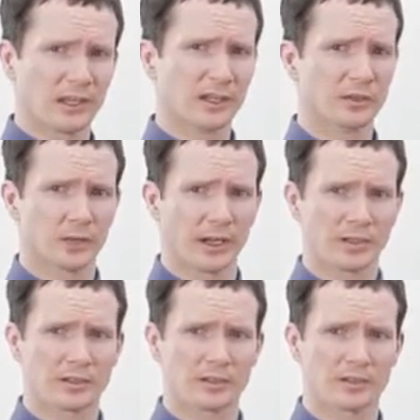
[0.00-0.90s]

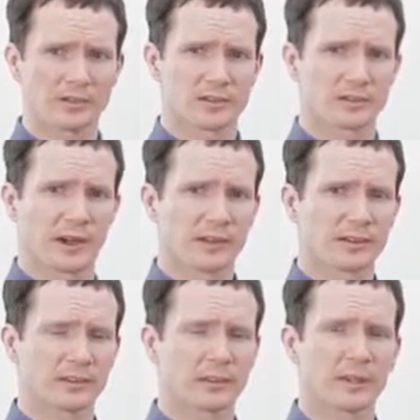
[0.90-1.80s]
intonation,
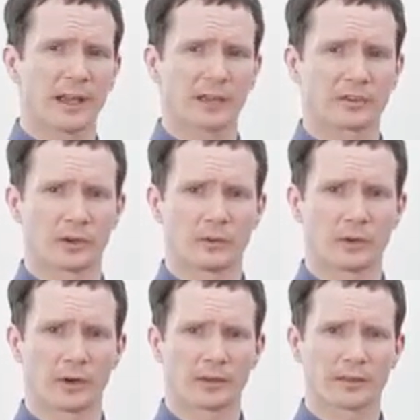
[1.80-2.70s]
stress, and so
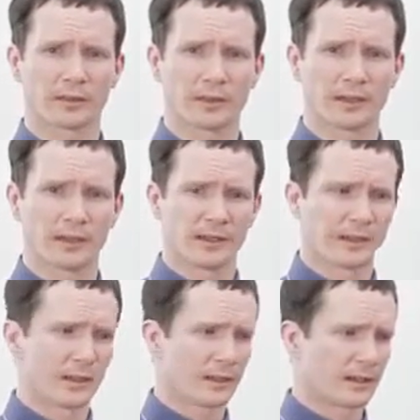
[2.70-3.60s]
forth.
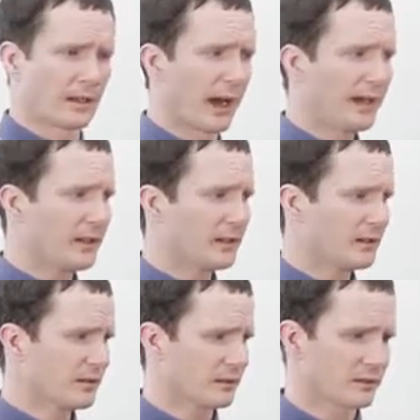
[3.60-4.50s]
Guiding
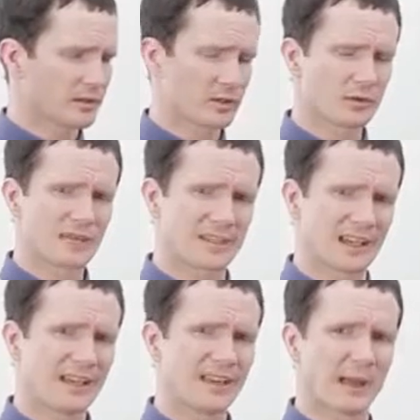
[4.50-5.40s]
students
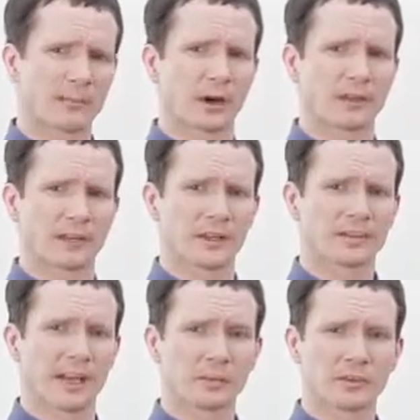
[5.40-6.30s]
in that process,
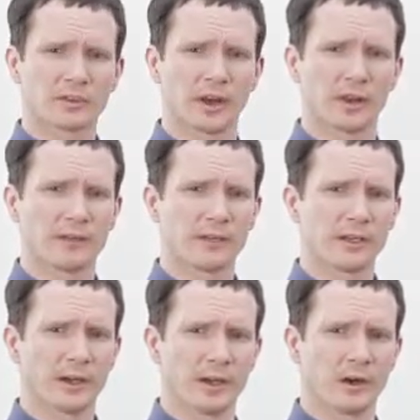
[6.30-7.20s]
as we saw in the
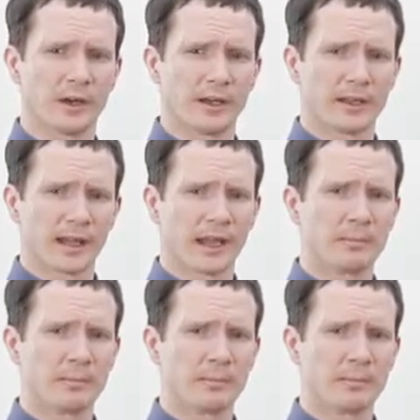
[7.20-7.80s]
video, can